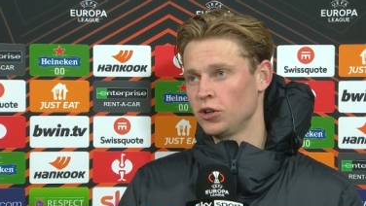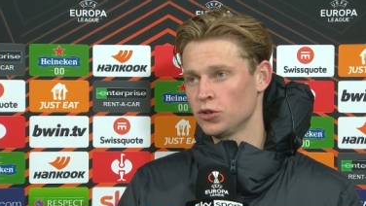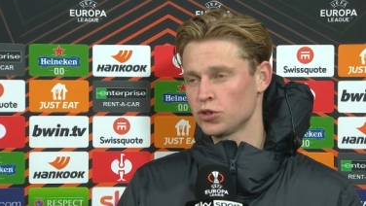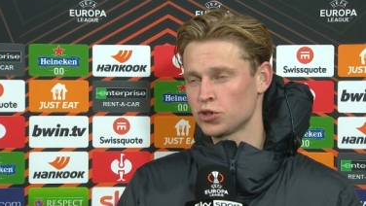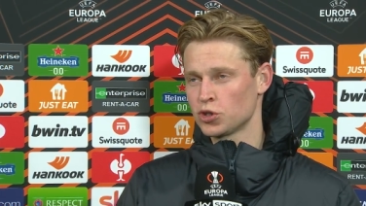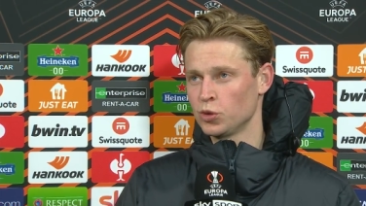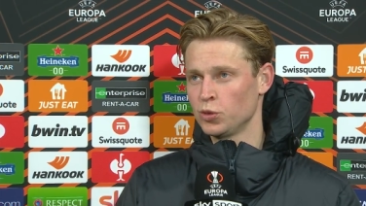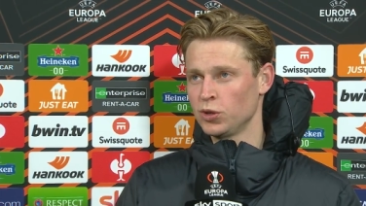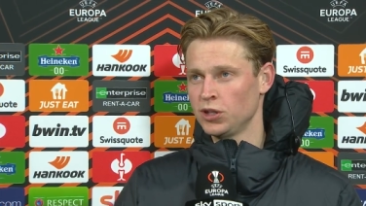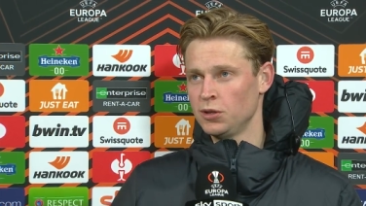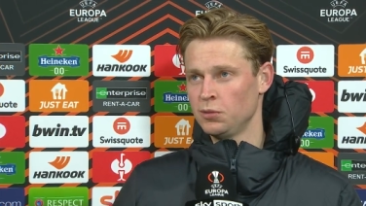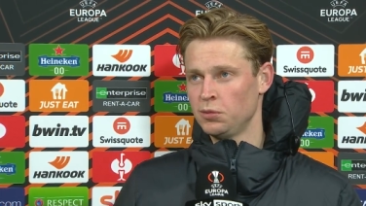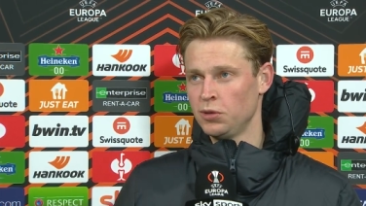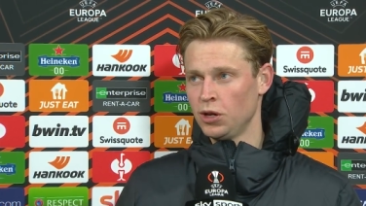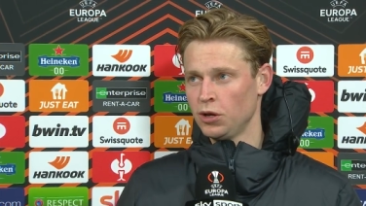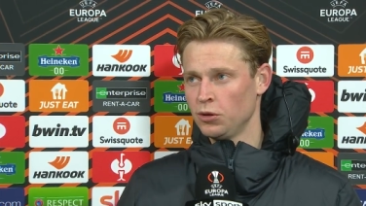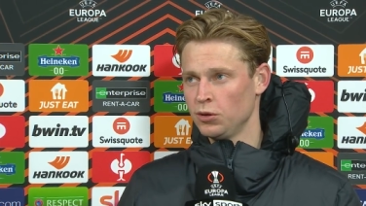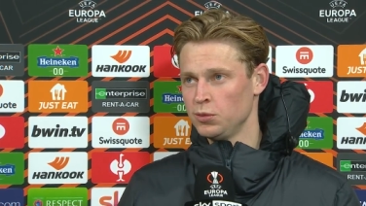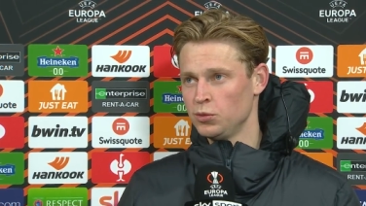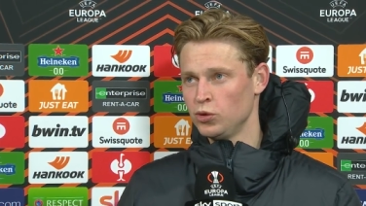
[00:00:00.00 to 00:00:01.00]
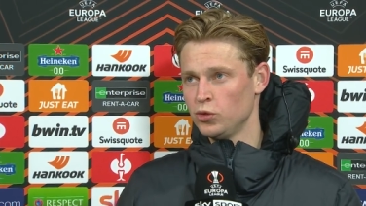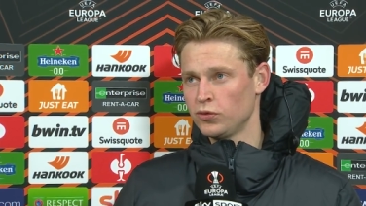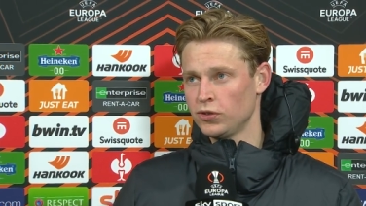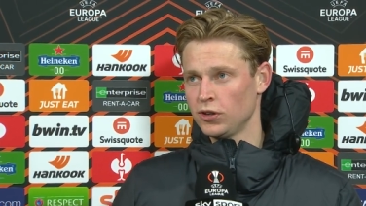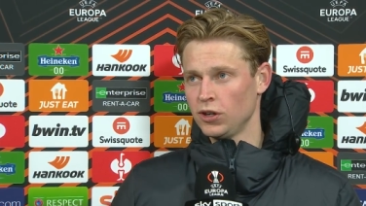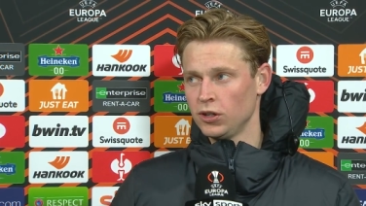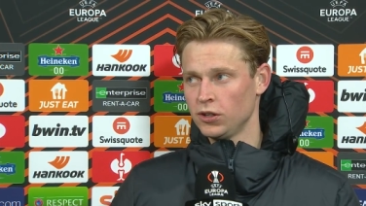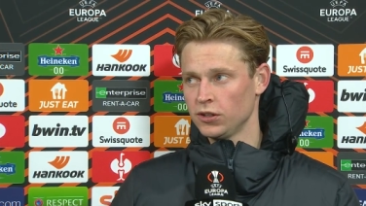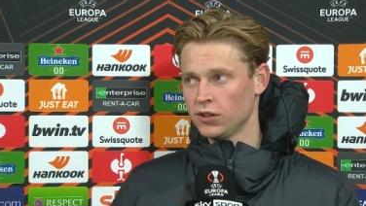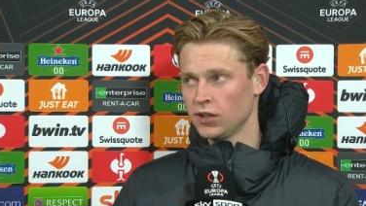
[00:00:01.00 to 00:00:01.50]
and also with the ball, we move
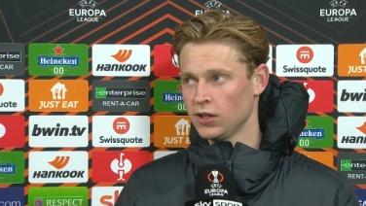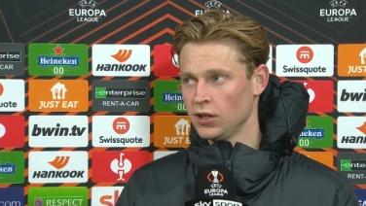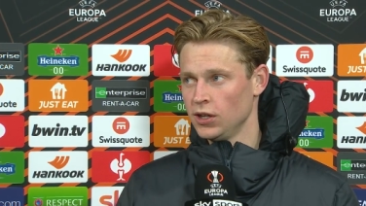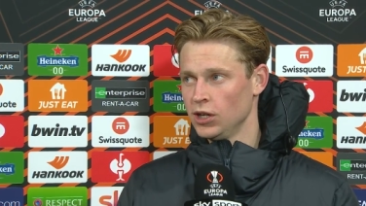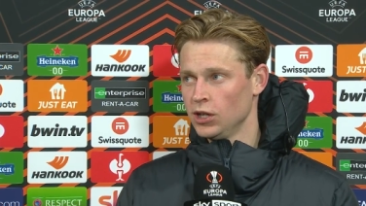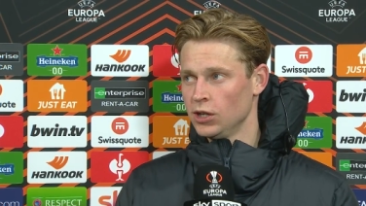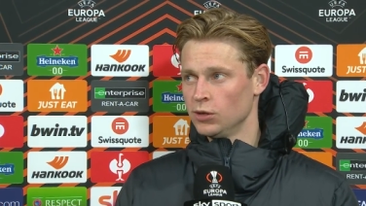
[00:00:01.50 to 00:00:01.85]
a lot.